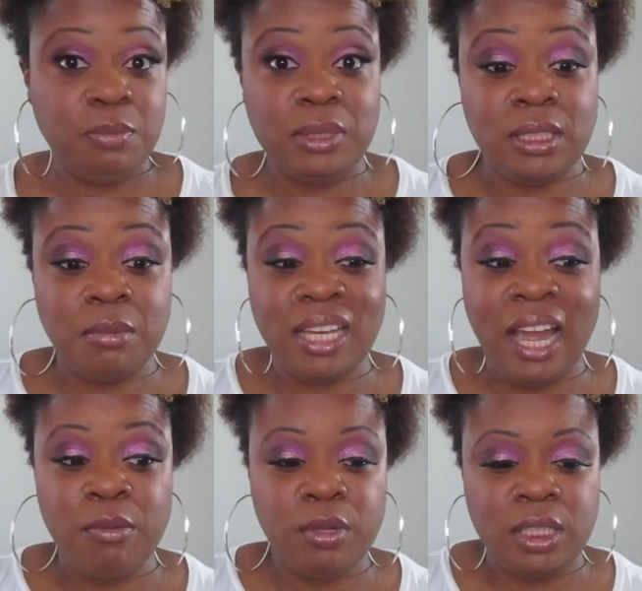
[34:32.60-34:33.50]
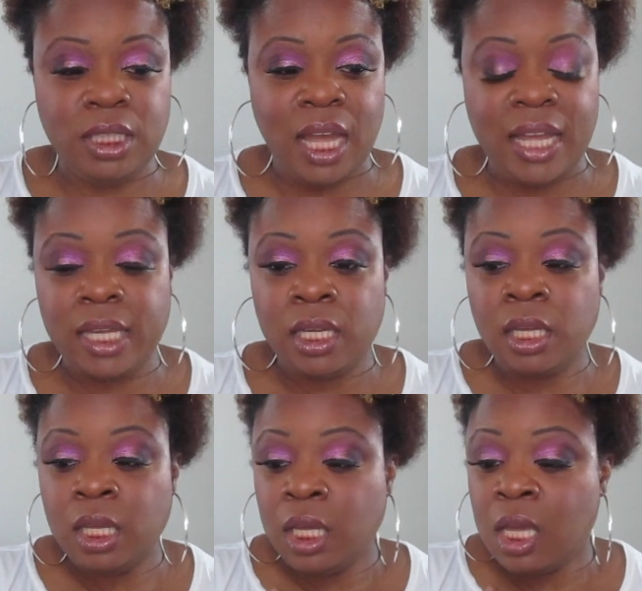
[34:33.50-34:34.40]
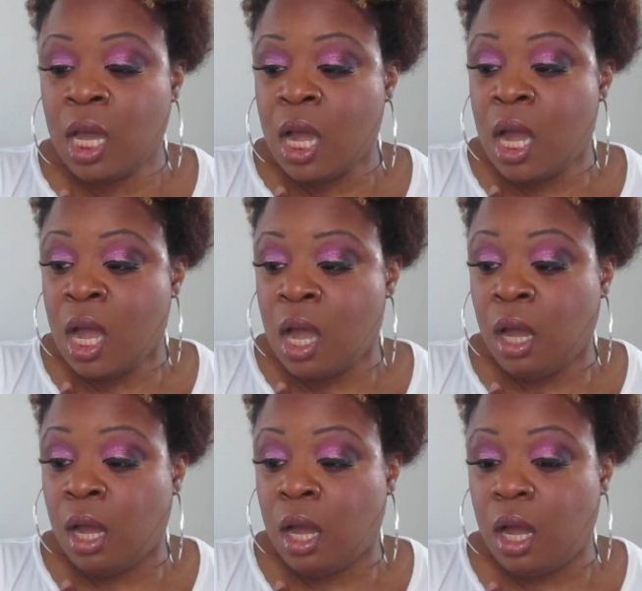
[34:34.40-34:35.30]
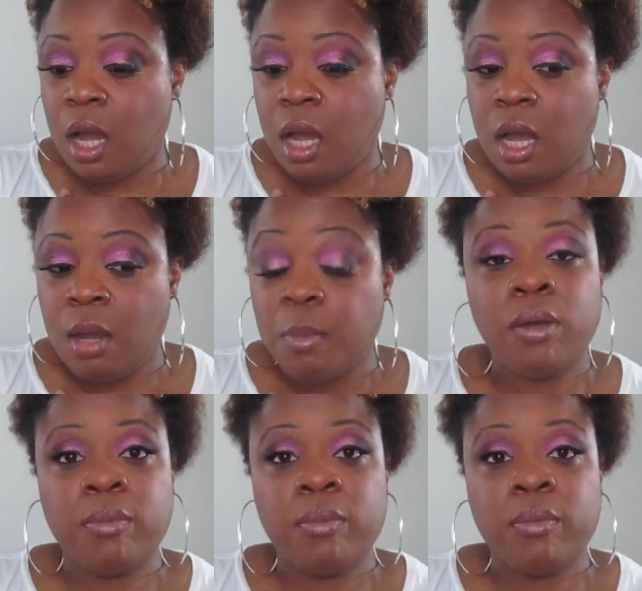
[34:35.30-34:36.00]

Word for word: be something I really like. Um.